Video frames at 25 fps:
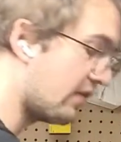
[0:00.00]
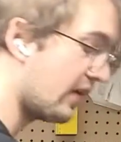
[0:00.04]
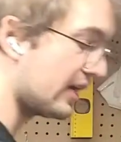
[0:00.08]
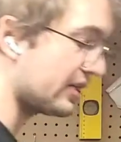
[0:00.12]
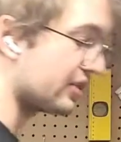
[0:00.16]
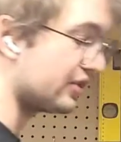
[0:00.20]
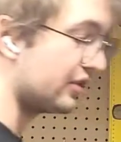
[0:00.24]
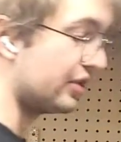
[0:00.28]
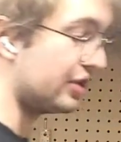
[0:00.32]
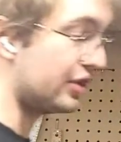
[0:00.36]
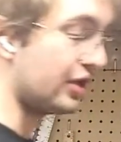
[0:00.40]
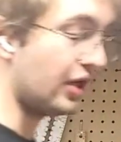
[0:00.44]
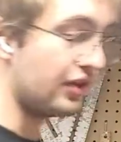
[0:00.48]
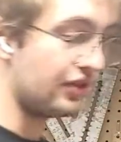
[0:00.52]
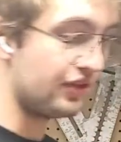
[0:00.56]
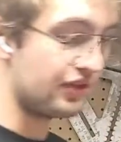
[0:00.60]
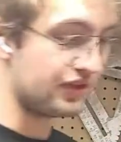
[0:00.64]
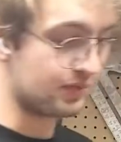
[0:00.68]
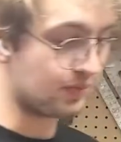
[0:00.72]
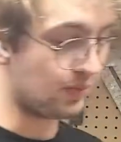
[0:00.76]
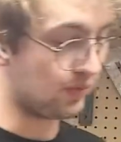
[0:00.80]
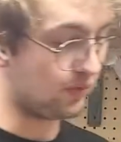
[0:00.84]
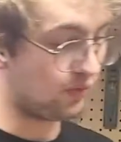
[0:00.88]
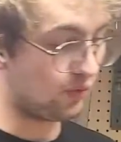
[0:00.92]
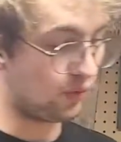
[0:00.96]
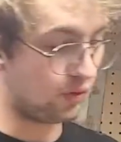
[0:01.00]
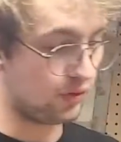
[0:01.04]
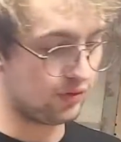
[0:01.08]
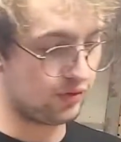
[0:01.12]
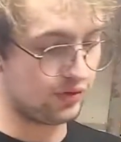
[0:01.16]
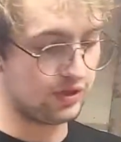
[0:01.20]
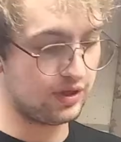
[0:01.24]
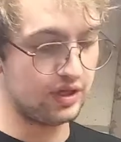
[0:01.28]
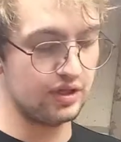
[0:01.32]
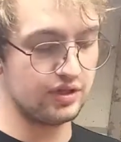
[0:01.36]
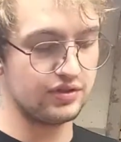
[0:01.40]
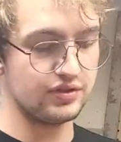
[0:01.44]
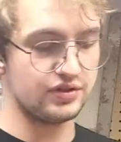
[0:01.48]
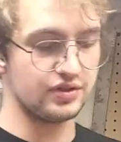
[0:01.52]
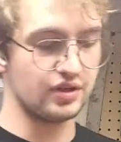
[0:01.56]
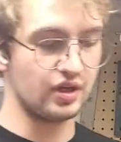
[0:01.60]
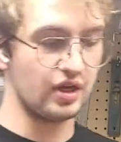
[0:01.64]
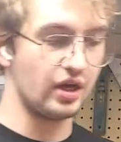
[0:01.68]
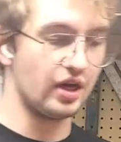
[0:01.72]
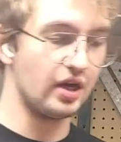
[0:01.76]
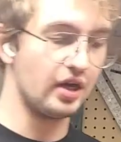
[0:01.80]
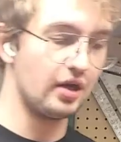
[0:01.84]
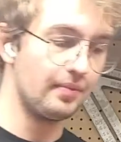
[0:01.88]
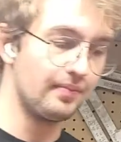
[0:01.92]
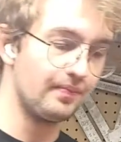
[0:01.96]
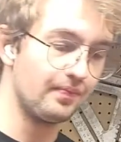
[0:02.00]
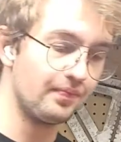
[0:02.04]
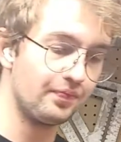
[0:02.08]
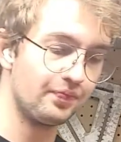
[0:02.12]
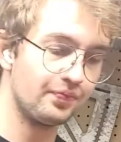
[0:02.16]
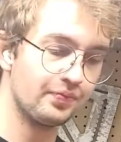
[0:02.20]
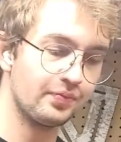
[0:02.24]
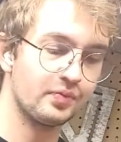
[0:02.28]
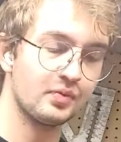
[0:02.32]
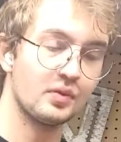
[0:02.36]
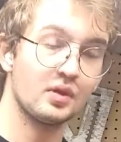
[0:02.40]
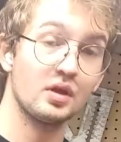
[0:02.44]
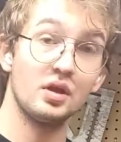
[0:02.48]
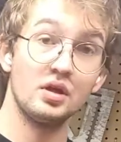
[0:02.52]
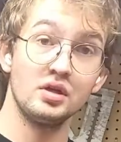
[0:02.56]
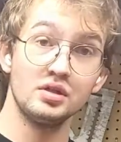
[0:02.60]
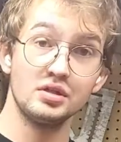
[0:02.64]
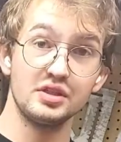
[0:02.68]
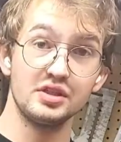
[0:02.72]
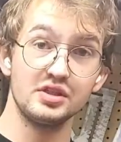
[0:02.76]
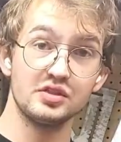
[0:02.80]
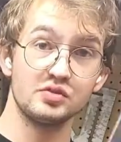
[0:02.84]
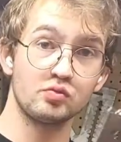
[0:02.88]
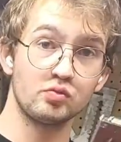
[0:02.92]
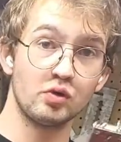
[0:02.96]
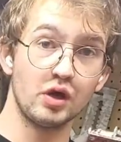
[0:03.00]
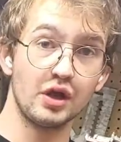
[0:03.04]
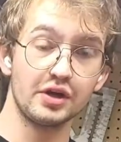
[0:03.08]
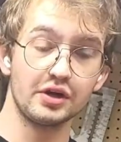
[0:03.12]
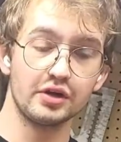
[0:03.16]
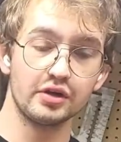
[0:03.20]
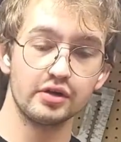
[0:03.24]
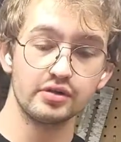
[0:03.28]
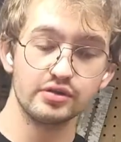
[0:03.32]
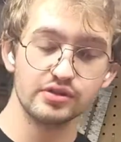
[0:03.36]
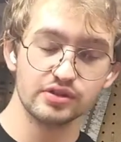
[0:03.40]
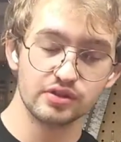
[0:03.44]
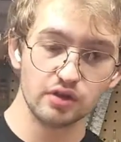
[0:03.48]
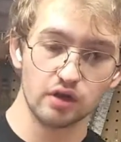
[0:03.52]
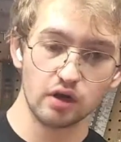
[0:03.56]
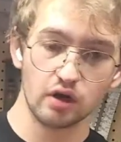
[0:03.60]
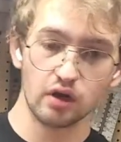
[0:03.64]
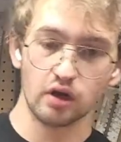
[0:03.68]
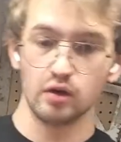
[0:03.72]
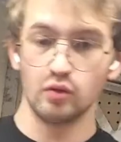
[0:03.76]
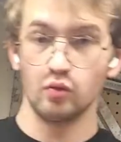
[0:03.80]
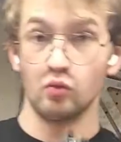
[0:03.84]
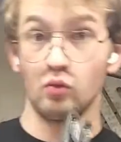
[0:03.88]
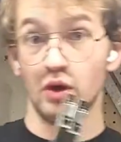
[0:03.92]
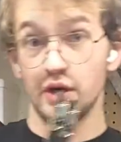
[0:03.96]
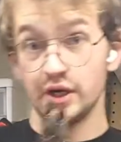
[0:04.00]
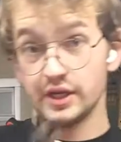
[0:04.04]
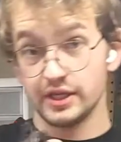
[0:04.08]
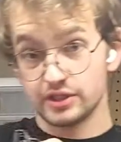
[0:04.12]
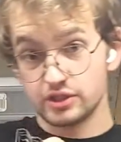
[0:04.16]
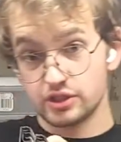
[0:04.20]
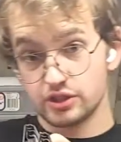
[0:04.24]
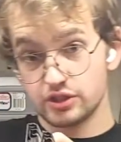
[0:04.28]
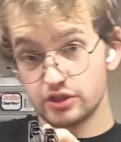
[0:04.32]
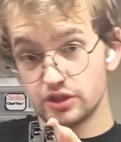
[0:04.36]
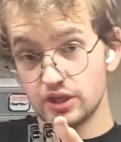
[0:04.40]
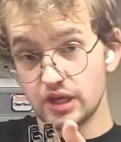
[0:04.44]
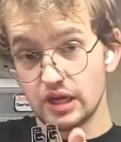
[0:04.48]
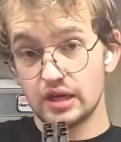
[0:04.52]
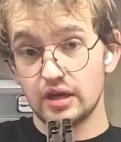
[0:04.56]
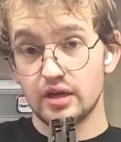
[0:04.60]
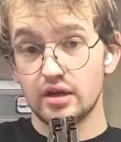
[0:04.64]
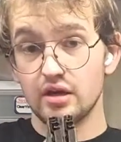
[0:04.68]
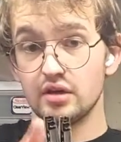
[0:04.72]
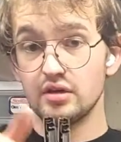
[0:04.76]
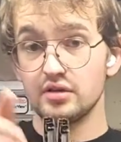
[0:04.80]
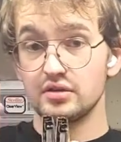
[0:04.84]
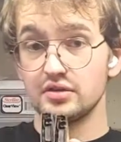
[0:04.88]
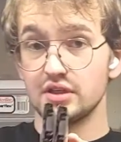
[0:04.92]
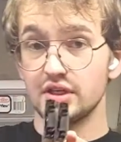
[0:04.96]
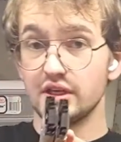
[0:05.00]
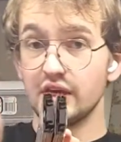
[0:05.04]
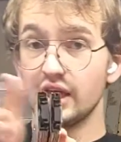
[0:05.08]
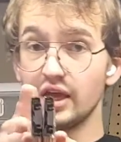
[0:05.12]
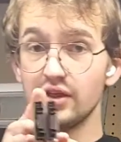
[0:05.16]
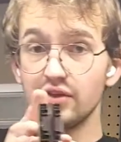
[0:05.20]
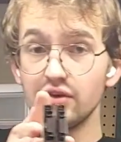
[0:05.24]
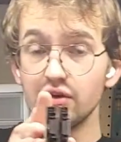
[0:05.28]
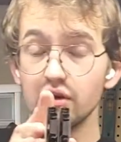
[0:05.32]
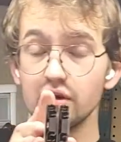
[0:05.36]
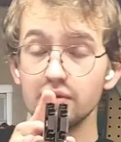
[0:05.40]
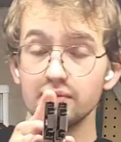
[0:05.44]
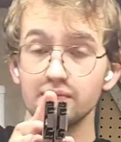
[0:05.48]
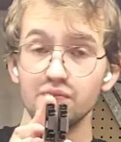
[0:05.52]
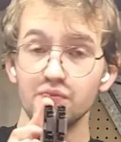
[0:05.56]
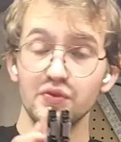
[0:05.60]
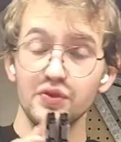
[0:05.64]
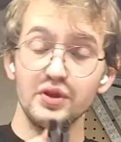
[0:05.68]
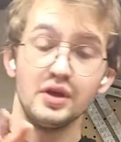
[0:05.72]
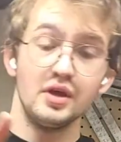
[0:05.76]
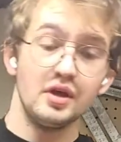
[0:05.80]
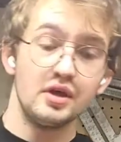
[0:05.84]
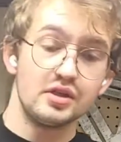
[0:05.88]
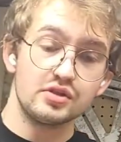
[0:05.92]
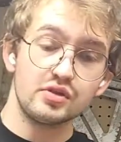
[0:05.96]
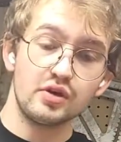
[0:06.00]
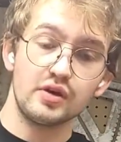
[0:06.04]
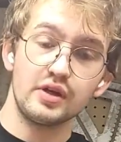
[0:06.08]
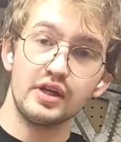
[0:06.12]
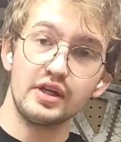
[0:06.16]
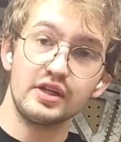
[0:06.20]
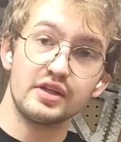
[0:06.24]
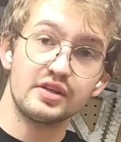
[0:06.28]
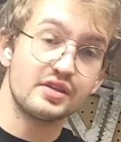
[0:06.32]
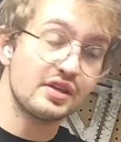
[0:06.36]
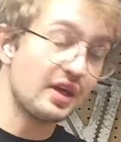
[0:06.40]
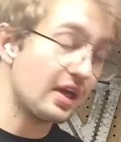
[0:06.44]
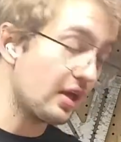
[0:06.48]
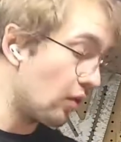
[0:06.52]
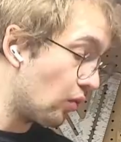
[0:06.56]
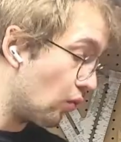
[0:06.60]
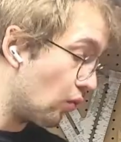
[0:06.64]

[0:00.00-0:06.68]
actually done this before. These runners are 1 inch thick together, so I need to take a